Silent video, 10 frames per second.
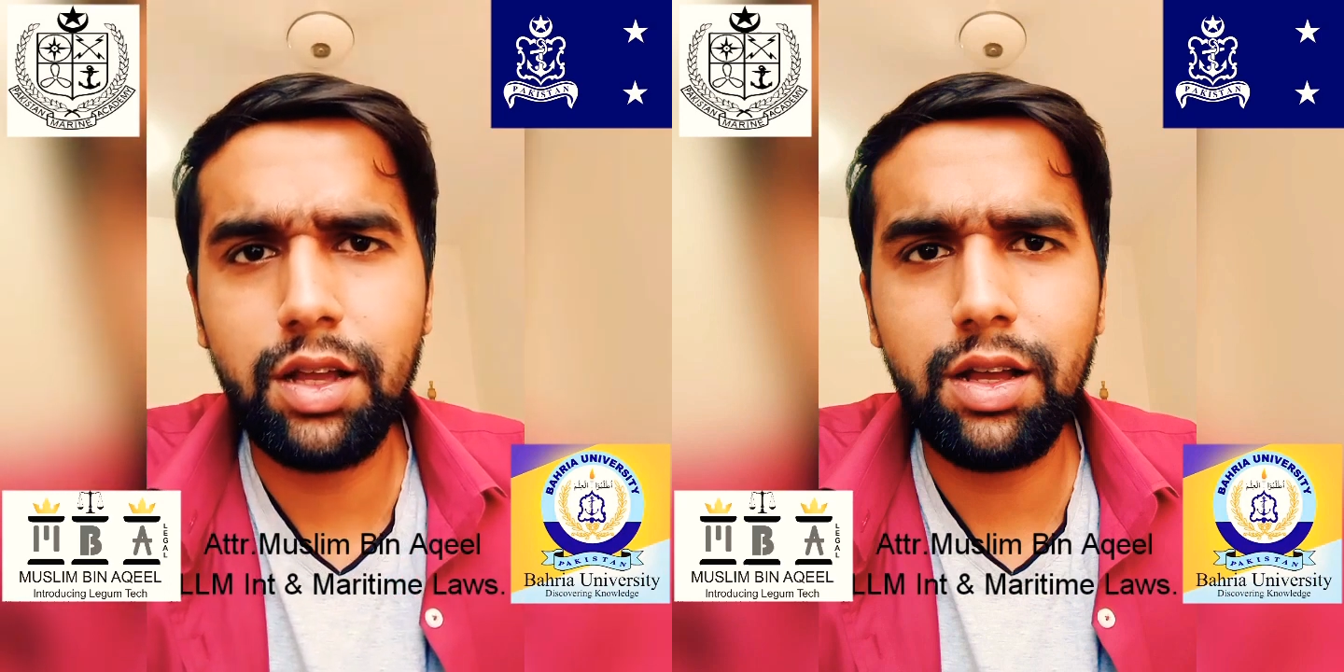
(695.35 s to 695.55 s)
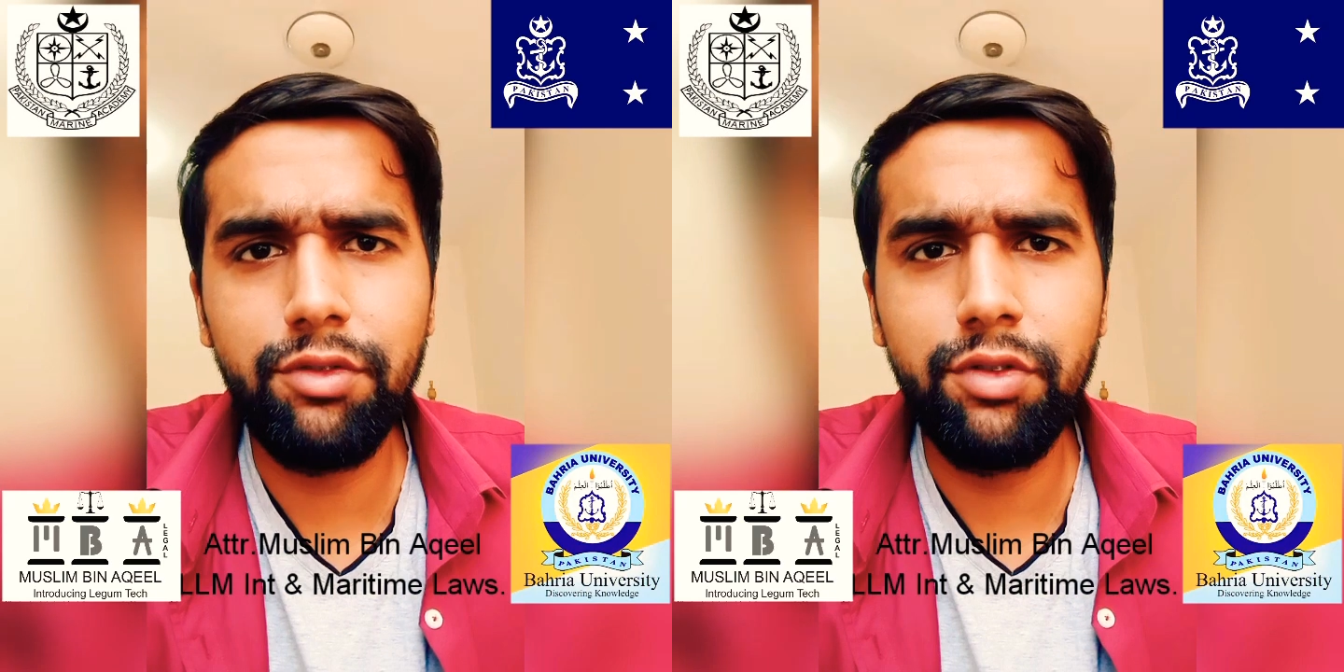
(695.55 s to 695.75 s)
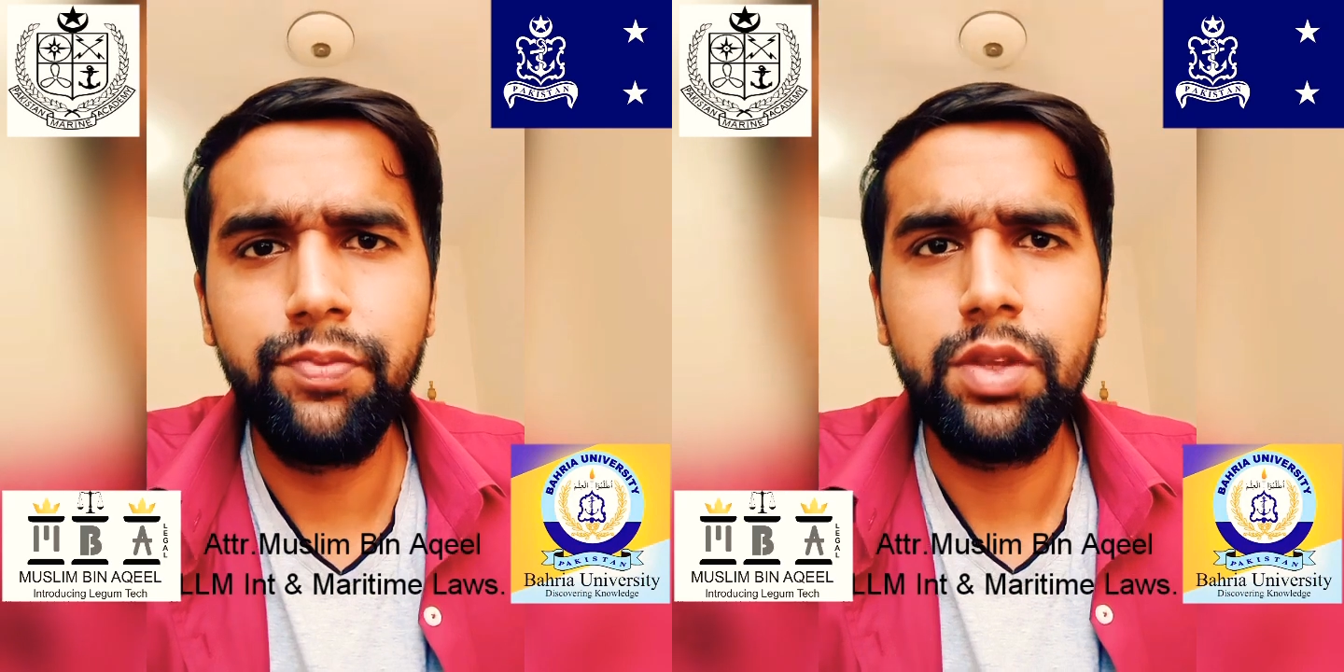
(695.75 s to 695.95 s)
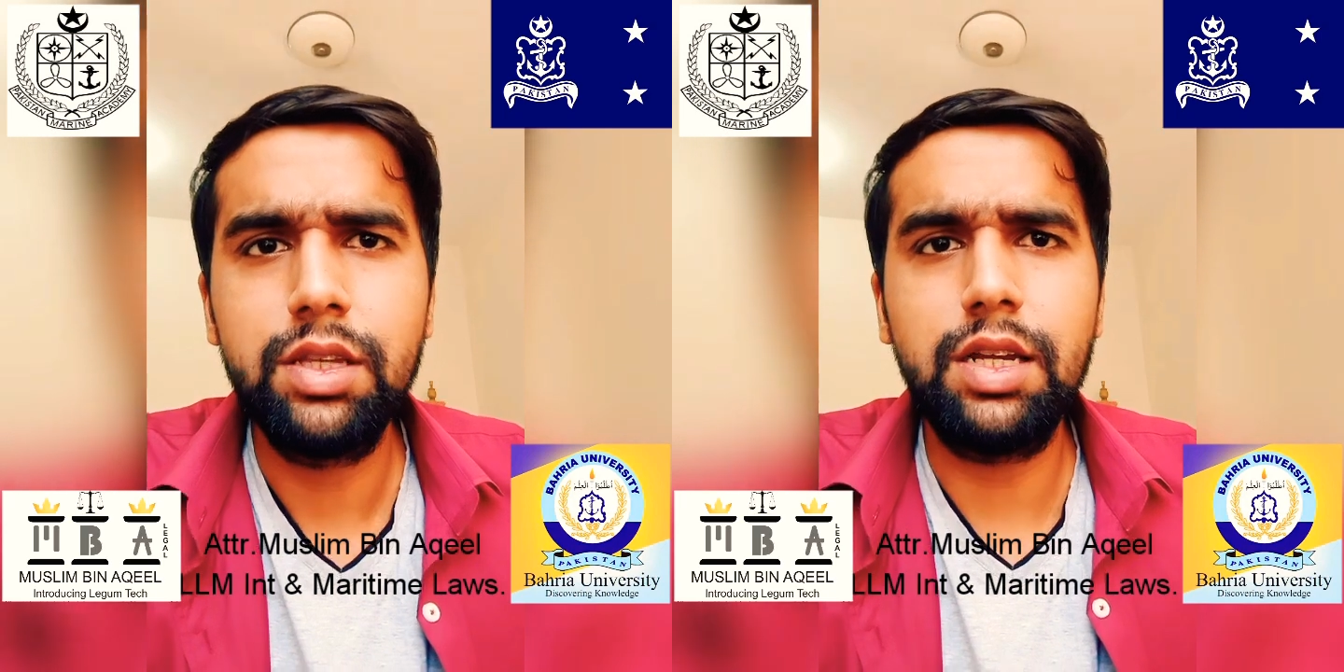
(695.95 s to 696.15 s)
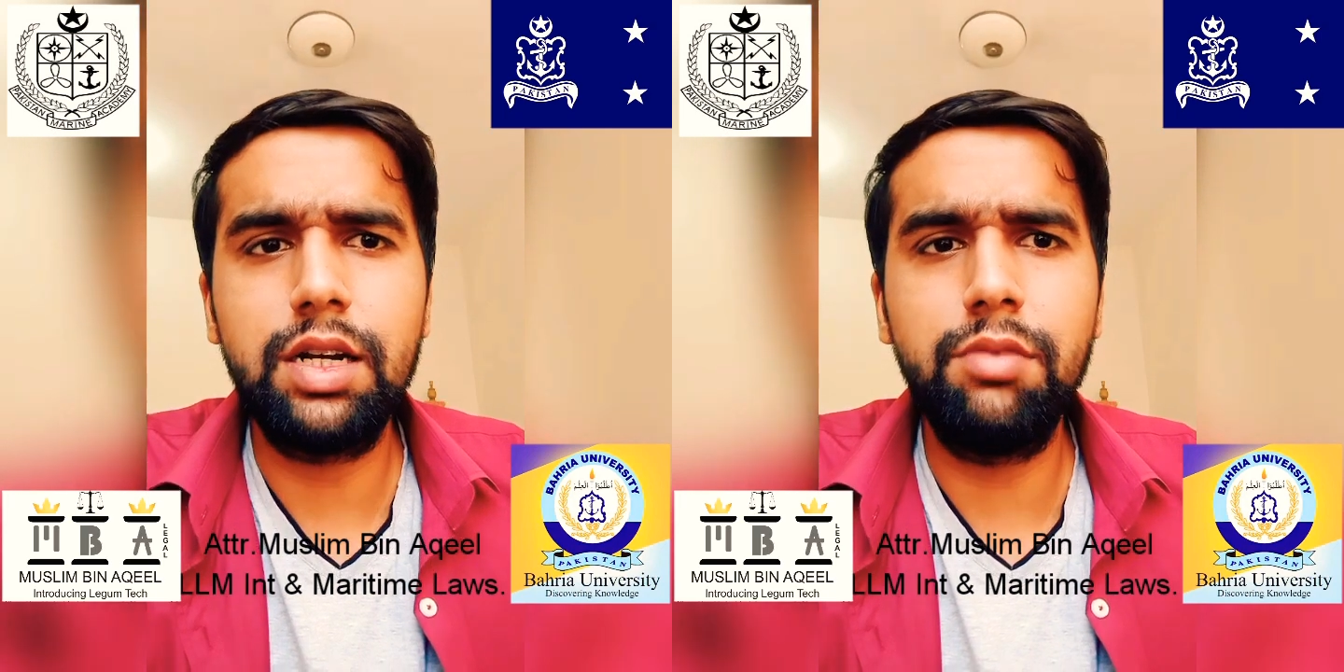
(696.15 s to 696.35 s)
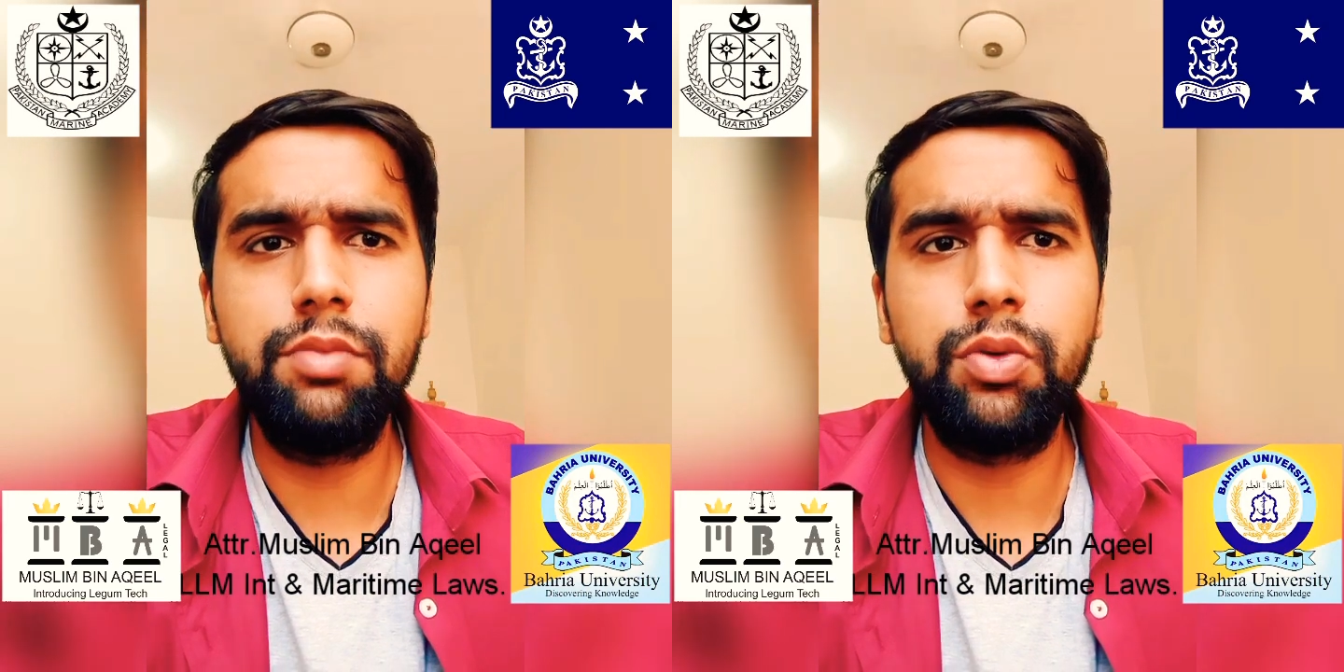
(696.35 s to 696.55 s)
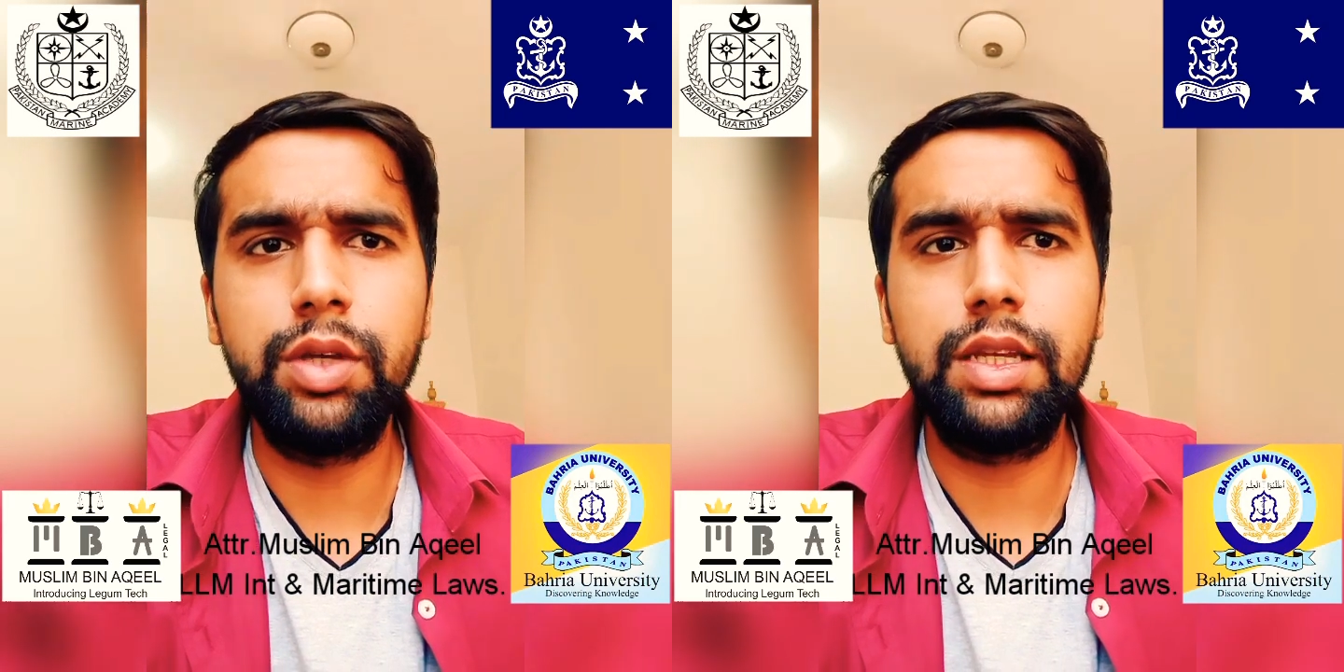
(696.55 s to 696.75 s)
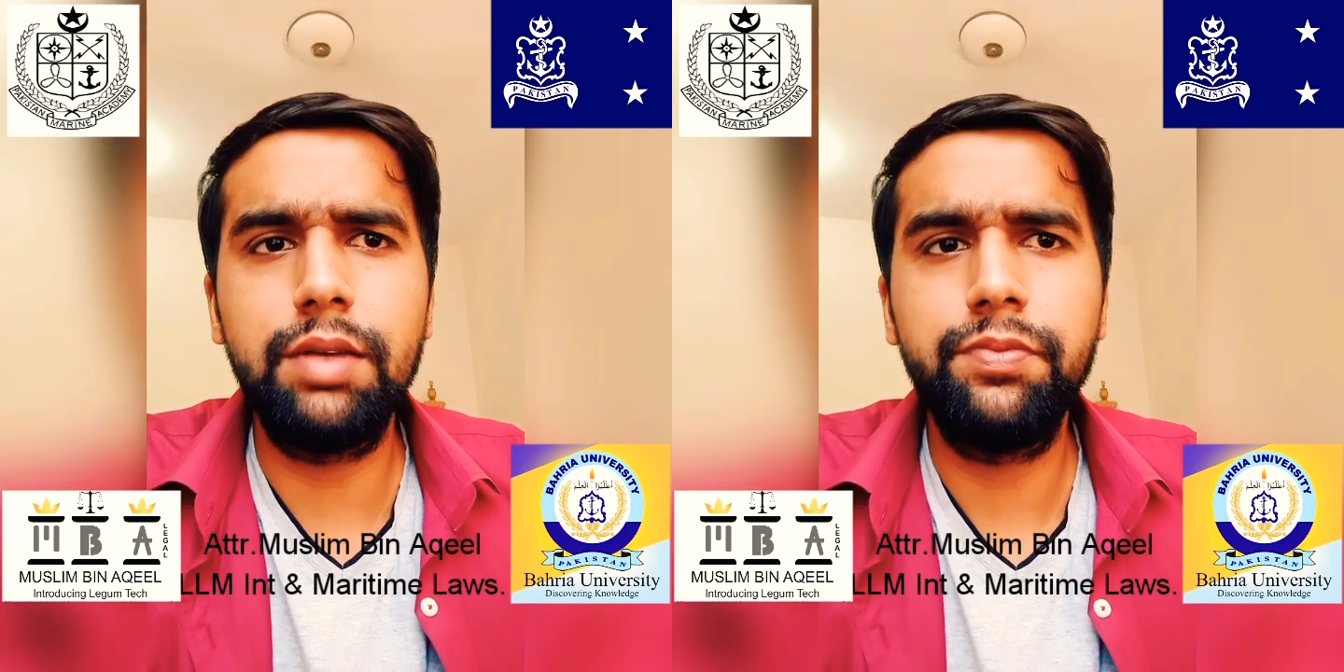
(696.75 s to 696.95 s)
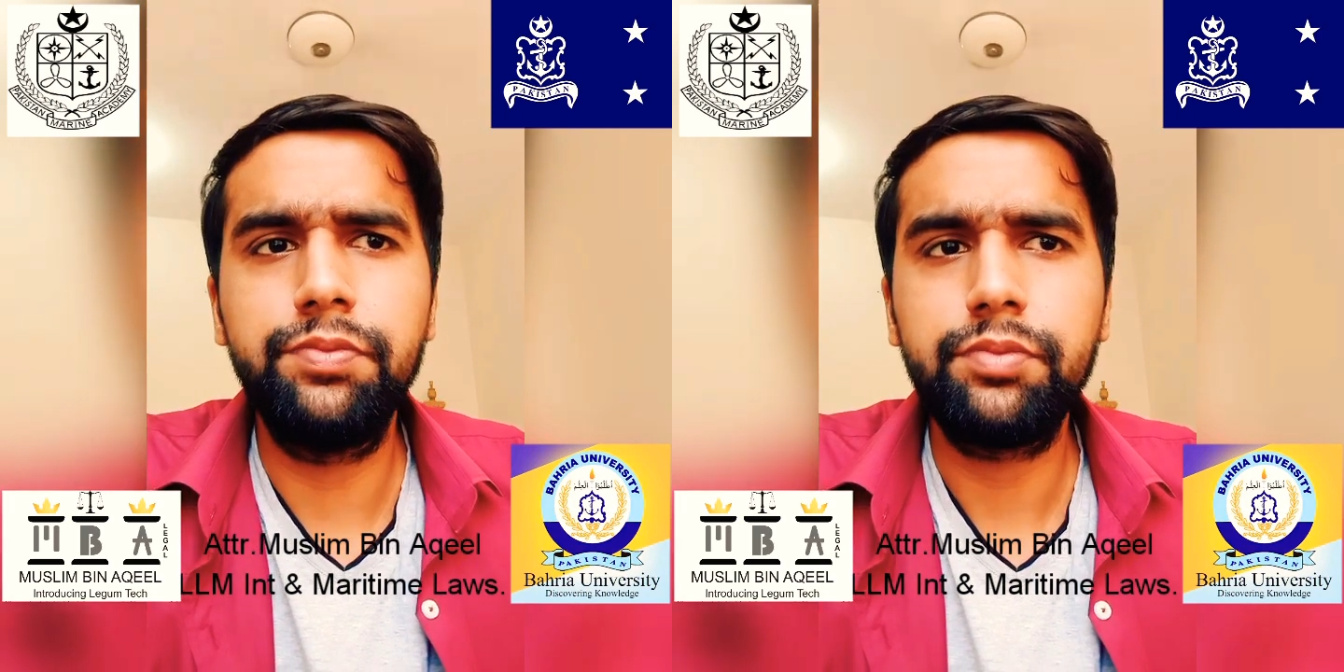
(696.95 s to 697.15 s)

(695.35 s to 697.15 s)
have settled between them.